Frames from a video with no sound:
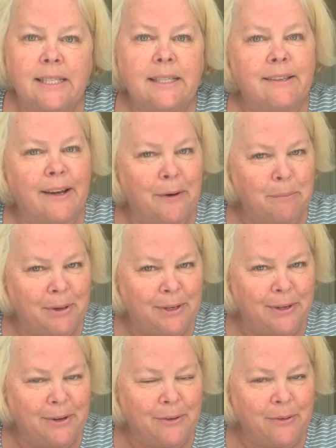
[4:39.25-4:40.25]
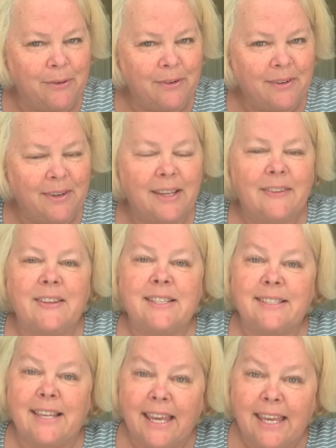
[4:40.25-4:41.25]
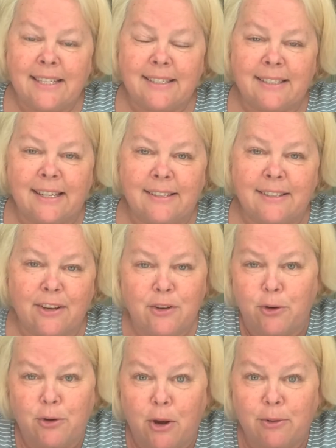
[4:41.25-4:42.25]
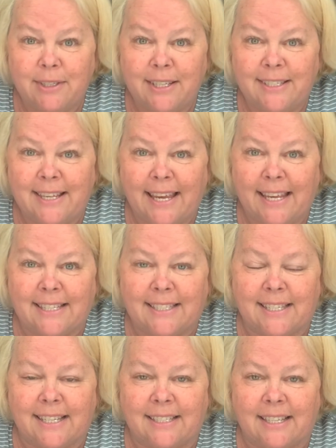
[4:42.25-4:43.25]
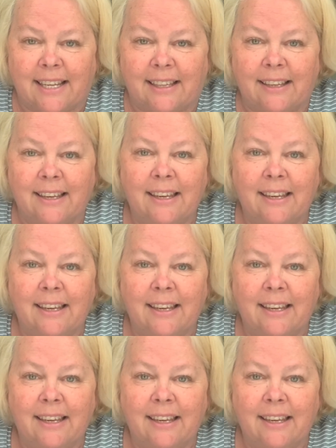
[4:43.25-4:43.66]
W. The second season, who knows the second season?